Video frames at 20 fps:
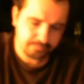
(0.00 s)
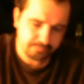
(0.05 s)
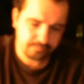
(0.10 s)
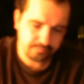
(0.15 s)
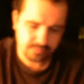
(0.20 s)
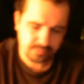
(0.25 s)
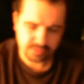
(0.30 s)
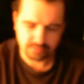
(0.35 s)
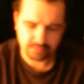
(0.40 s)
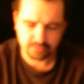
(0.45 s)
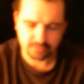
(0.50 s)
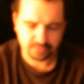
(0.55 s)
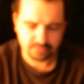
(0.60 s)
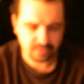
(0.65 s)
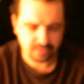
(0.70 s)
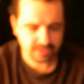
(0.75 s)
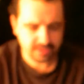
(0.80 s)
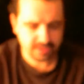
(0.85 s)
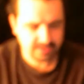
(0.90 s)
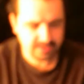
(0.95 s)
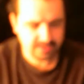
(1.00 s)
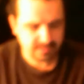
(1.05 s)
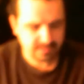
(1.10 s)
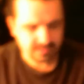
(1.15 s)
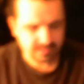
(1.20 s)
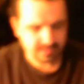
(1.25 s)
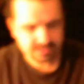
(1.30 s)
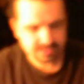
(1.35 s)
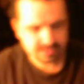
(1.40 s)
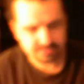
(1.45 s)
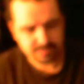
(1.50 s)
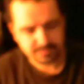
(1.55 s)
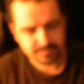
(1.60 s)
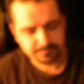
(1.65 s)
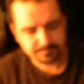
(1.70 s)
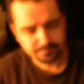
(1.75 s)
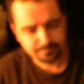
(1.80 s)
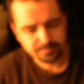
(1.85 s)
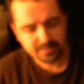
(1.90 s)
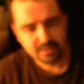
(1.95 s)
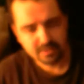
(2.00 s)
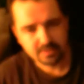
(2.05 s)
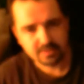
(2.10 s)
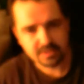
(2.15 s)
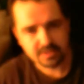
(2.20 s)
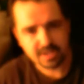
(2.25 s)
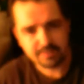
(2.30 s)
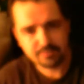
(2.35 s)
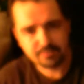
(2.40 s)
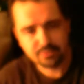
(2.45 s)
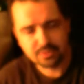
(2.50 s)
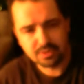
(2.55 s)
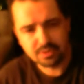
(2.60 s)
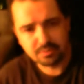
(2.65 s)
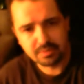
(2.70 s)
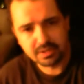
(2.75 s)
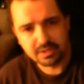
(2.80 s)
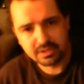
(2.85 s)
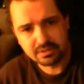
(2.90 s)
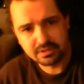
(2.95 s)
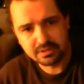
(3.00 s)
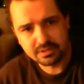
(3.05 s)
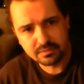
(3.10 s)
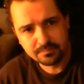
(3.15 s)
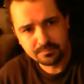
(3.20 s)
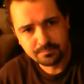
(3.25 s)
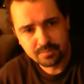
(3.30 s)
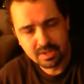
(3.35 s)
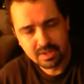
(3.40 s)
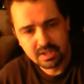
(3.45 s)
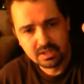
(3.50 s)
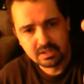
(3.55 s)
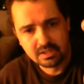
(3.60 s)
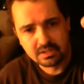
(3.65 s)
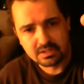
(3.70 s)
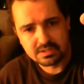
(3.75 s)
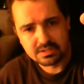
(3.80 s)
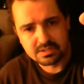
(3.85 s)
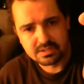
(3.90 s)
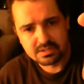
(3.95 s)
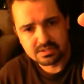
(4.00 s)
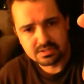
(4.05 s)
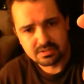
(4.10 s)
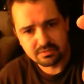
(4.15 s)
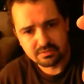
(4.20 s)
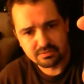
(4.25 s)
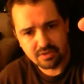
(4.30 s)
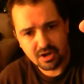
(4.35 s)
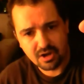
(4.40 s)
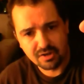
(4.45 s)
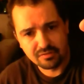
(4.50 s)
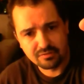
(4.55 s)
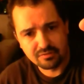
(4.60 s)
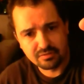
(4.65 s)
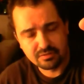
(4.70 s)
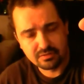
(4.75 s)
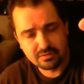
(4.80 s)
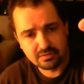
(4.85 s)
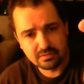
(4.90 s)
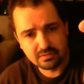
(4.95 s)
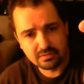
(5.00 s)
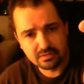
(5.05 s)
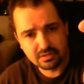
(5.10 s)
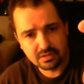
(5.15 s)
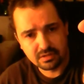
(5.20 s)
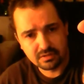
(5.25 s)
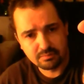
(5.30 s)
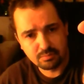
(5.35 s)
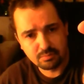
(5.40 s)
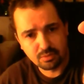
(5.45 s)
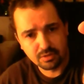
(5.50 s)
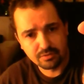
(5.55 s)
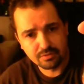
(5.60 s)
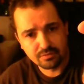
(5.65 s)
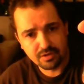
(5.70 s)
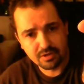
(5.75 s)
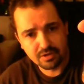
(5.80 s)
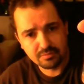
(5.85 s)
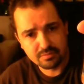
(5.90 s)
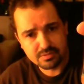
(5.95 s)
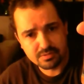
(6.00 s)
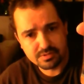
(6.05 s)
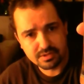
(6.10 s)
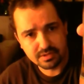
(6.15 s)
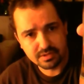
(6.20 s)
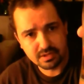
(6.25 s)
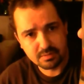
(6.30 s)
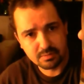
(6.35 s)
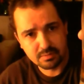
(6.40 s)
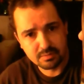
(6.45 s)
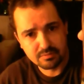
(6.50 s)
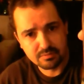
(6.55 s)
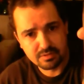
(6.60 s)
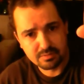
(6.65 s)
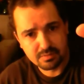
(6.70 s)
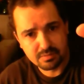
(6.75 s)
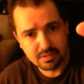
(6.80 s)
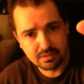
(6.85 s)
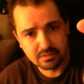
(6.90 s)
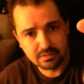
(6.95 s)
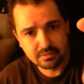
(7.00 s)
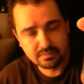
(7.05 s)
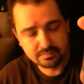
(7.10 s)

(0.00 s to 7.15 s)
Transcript: So before I get to the next three, the Amarillo Pale Ale. This is a 5.5% ABV beer.